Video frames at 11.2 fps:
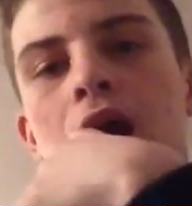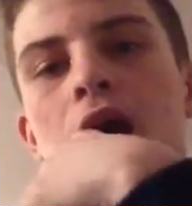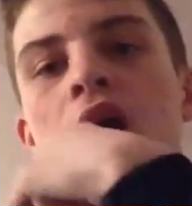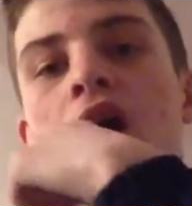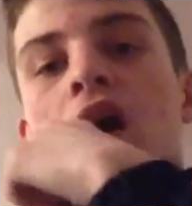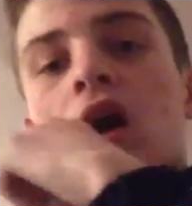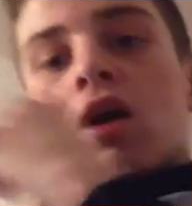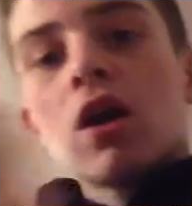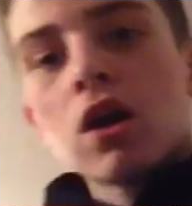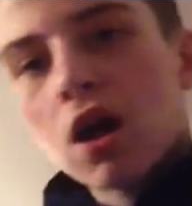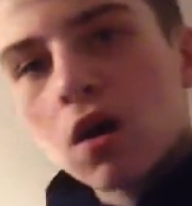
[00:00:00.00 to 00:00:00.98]
the
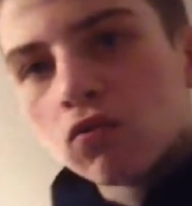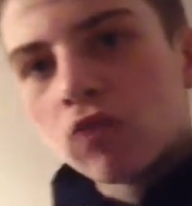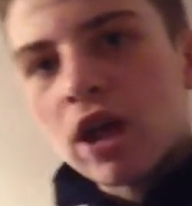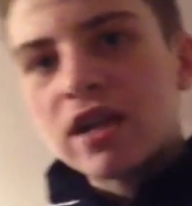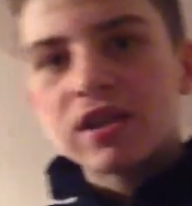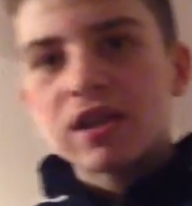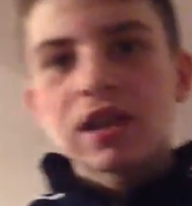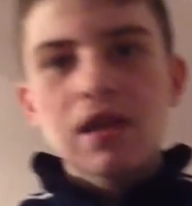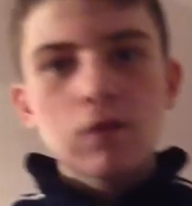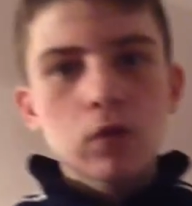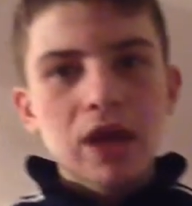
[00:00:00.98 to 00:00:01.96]
raising the
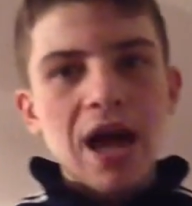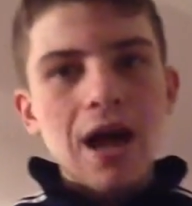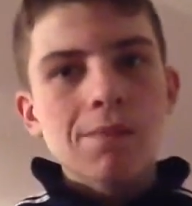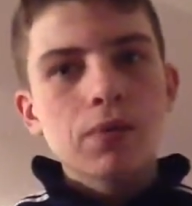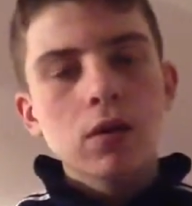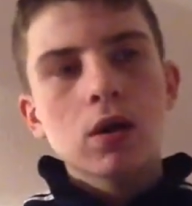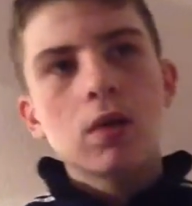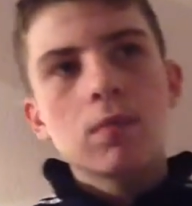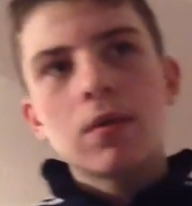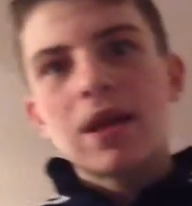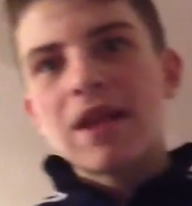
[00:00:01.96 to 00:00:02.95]
level cap,
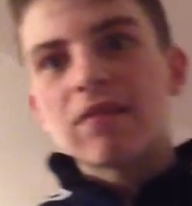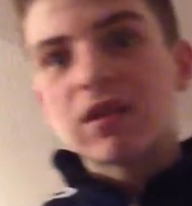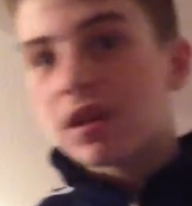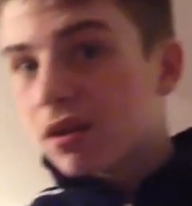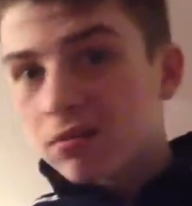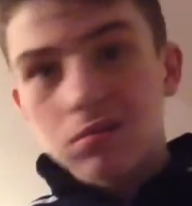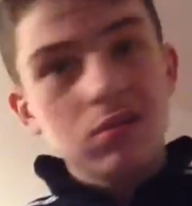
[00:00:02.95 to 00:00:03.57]
and everything.